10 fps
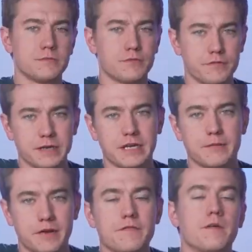improvement
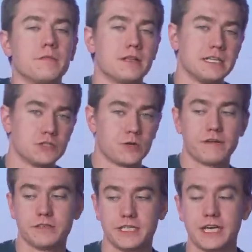coming from the latest
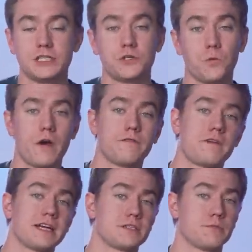drivers in case you want
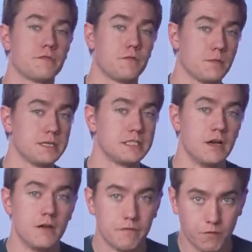faster performance
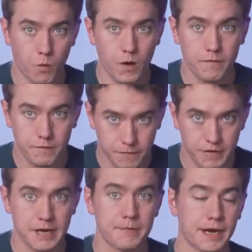for
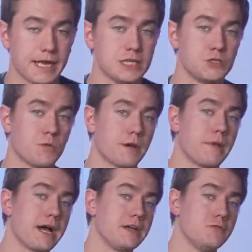free. But in case you want to
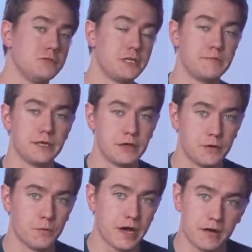buy a new
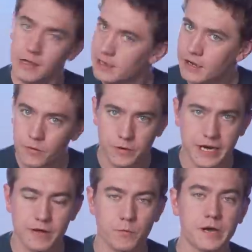GPU, well, we're
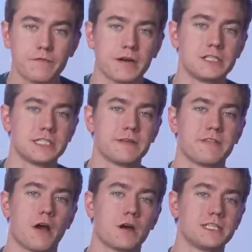getting refreshes
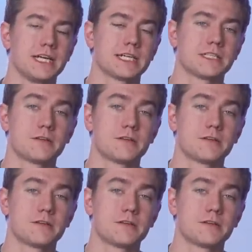of the RTX